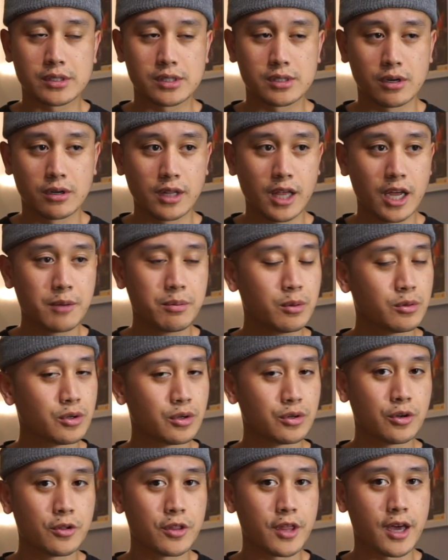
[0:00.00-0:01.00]
So a lot of people
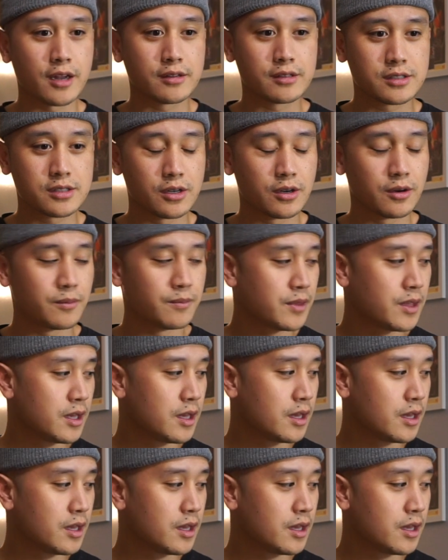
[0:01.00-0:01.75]
don't know that. So